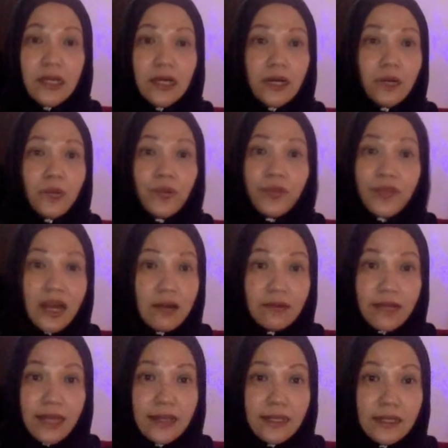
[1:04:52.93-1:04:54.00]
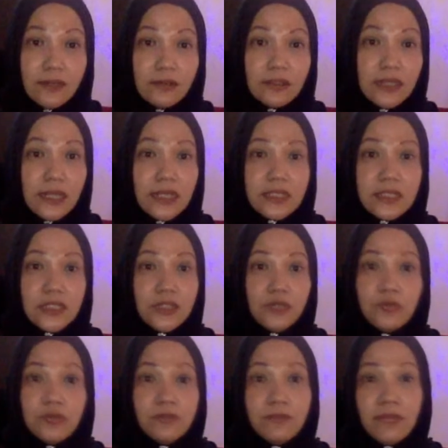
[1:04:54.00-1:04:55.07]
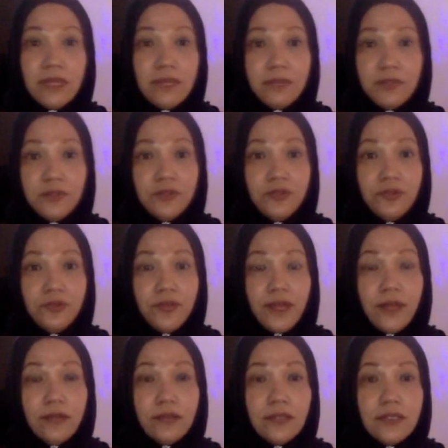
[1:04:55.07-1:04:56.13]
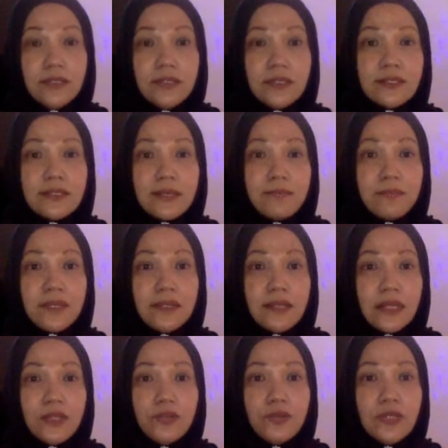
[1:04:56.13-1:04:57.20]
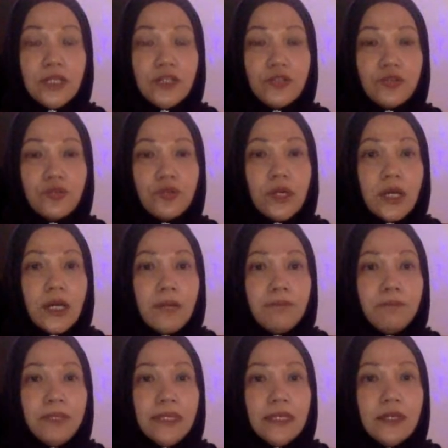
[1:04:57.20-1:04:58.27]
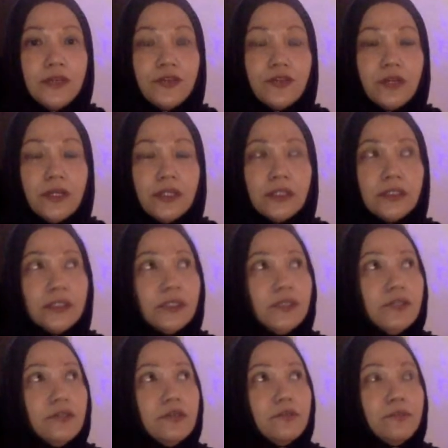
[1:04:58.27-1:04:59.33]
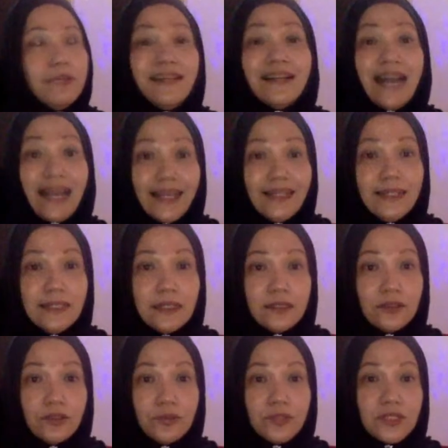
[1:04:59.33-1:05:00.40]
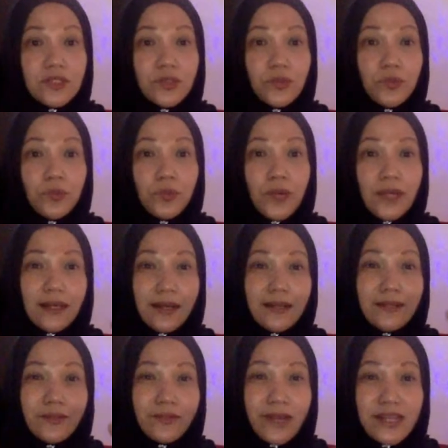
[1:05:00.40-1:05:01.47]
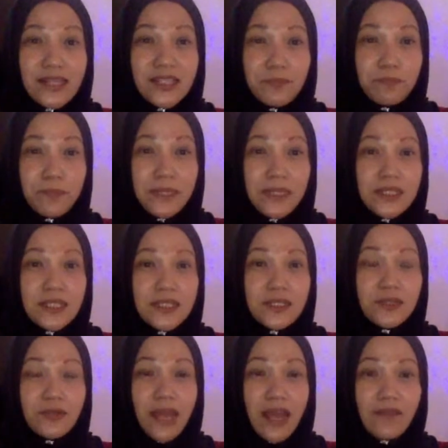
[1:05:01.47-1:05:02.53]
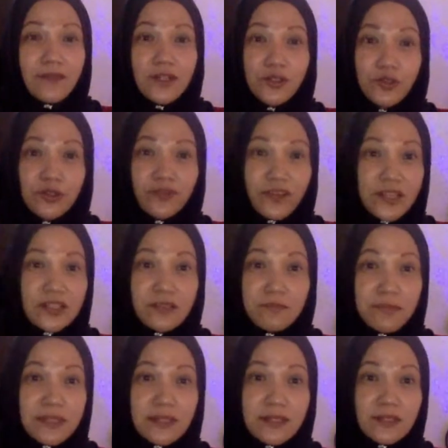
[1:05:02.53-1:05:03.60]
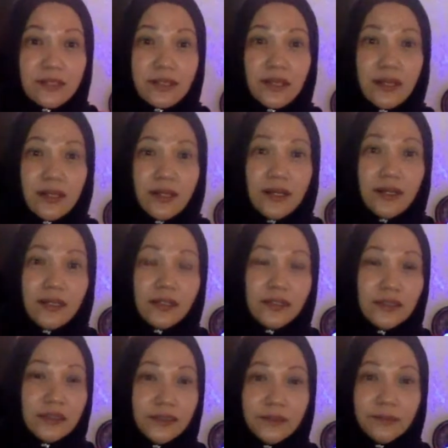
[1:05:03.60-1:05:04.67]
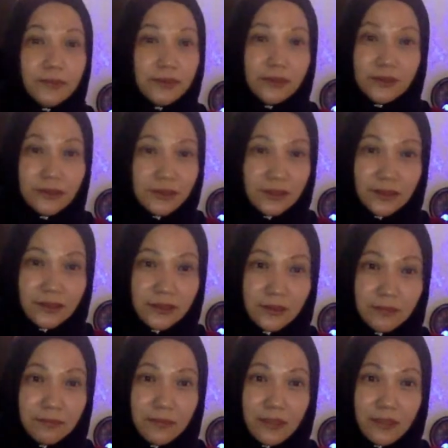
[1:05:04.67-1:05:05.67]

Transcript: Uh, without any knowledge, you won't be able to do that. It's just something that you need to be, uh, you know, be guided towards what are the recipes to have a good fashion business, uh, uh